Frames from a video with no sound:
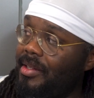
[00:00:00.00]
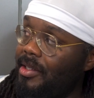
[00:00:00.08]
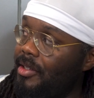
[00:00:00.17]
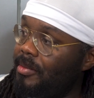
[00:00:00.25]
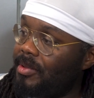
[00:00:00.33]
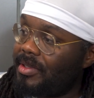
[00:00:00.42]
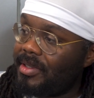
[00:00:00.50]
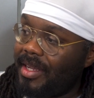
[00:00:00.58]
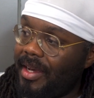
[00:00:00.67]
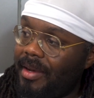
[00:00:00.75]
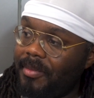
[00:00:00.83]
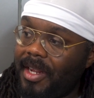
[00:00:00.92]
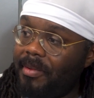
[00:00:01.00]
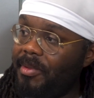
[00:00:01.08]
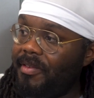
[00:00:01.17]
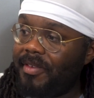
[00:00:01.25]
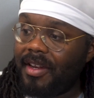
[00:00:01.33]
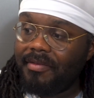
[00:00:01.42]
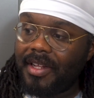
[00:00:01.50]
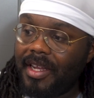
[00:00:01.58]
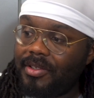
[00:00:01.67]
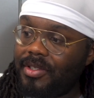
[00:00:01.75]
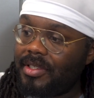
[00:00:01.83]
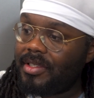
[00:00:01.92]
clubs. I'm not a big fan of
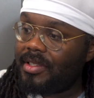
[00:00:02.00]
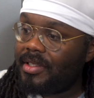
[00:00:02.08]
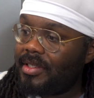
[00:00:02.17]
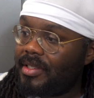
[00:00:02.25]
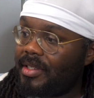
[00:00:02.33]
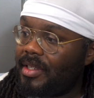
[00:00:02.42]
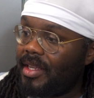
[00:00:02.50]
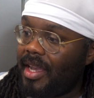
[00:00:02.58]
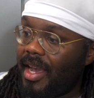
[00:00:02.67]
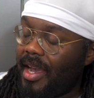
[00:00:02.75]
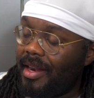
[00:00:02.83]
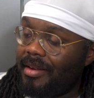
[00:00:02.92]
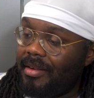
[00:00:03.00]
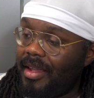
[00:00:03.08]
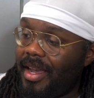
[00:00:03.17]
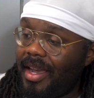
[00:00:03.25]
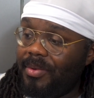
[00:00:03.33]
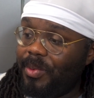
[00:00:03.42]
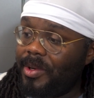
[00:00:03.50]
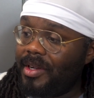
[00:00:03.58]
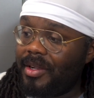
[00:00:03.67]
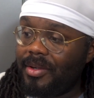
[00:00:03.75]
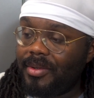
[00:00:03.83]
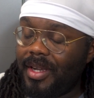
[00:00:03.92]
lounges. I'd want
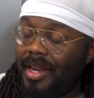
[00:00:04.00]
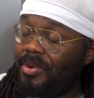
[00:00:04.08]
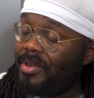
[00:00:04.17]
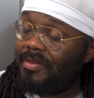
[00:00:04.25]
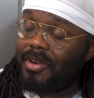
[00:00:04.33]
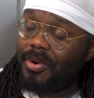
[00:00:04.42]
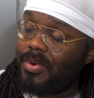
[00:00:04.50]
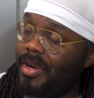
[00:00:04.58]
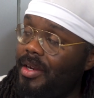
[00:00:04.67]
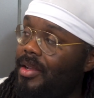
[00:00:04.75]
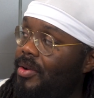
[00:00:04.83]
to go. I don't even know where I'd